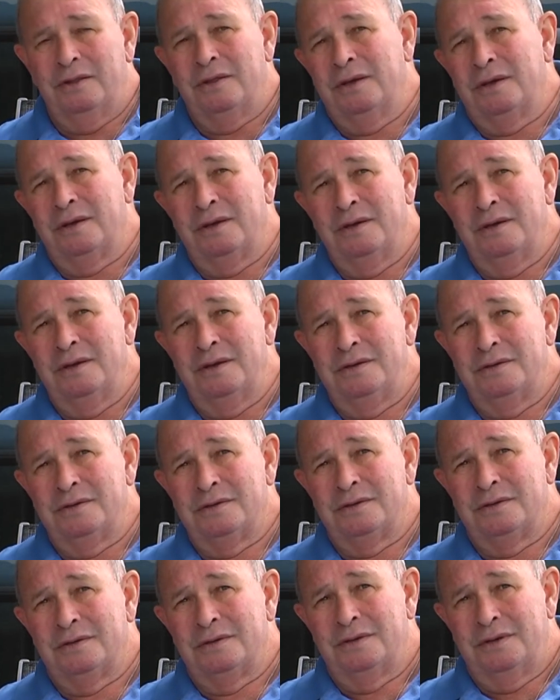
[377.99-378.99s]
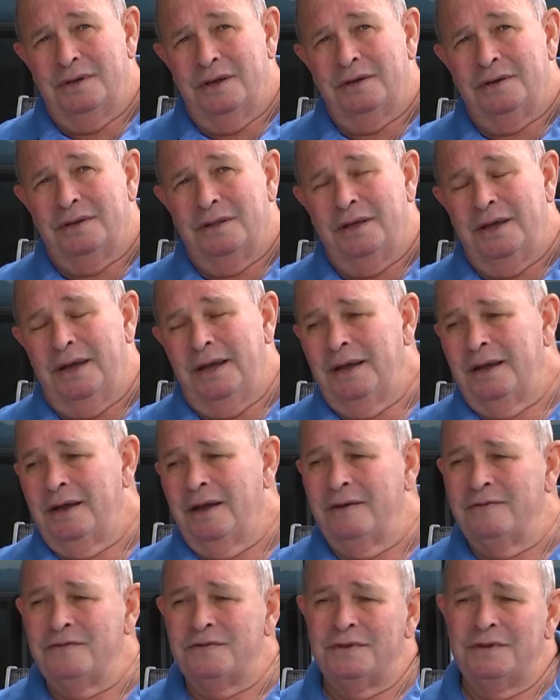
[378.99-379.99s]
the keys, to the
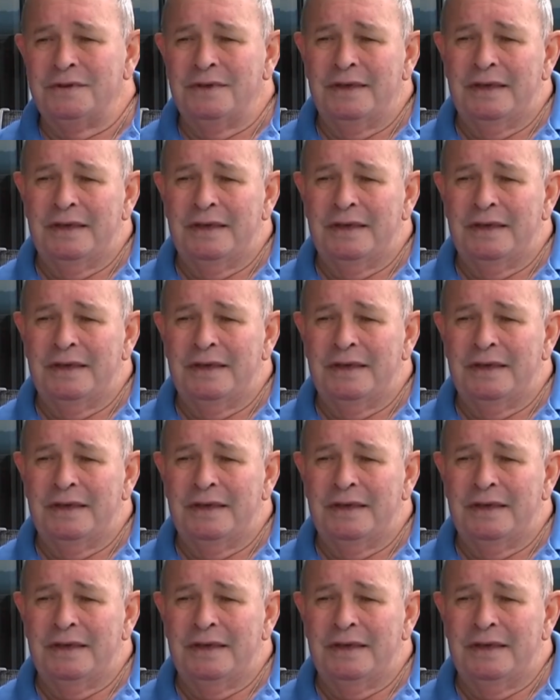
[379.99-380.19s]
handcuffs.